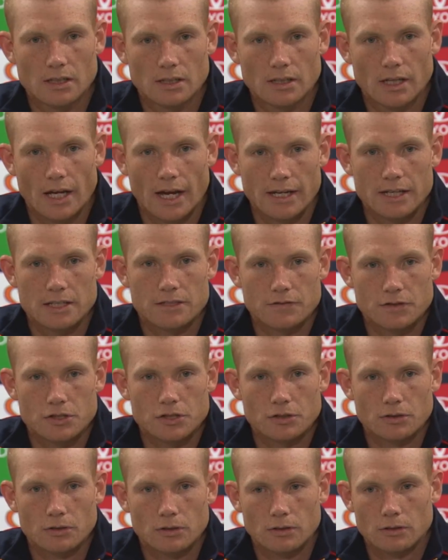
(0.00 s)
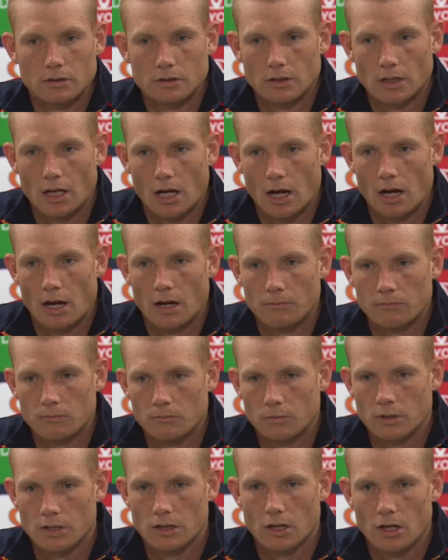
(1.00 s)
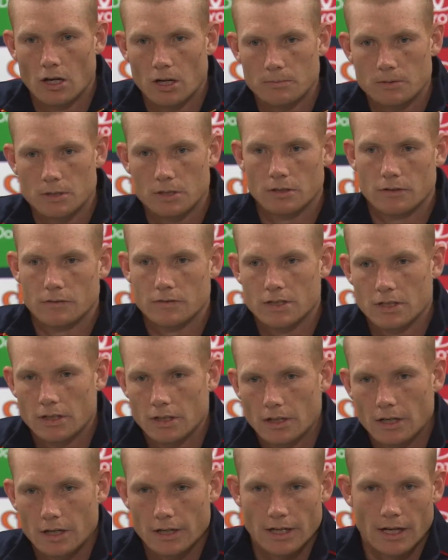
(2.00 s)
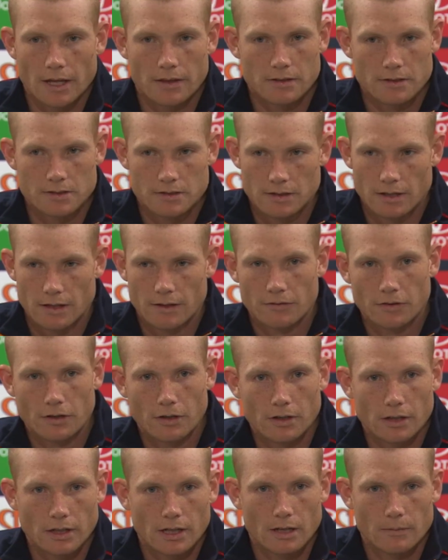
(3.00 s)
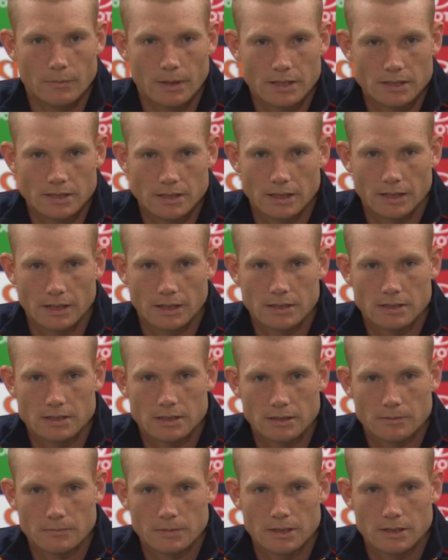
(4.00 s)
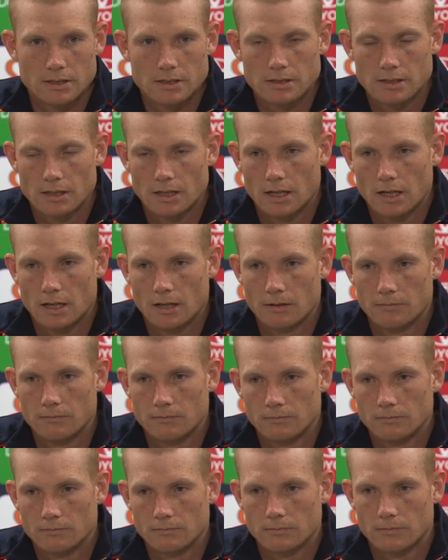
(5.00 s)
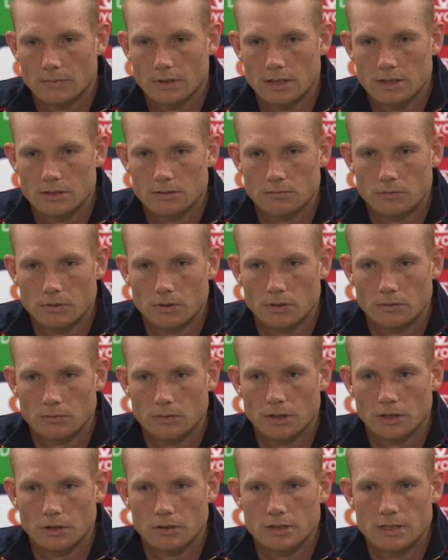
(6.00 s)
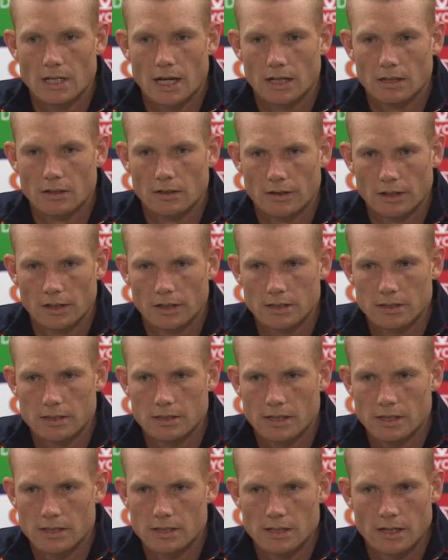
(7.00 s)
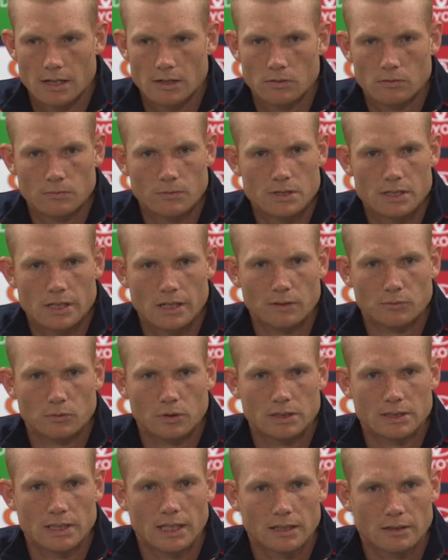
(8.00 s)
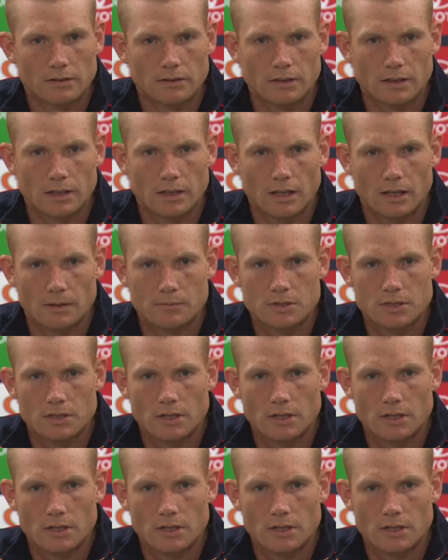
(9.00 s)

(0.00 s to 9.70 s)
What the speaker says: Yeah, he is for sure. With Lobie, obviously, you know, nothing's ever going to come easy against him. He's a really good tackler. I think he's almost a number one tackler at the club.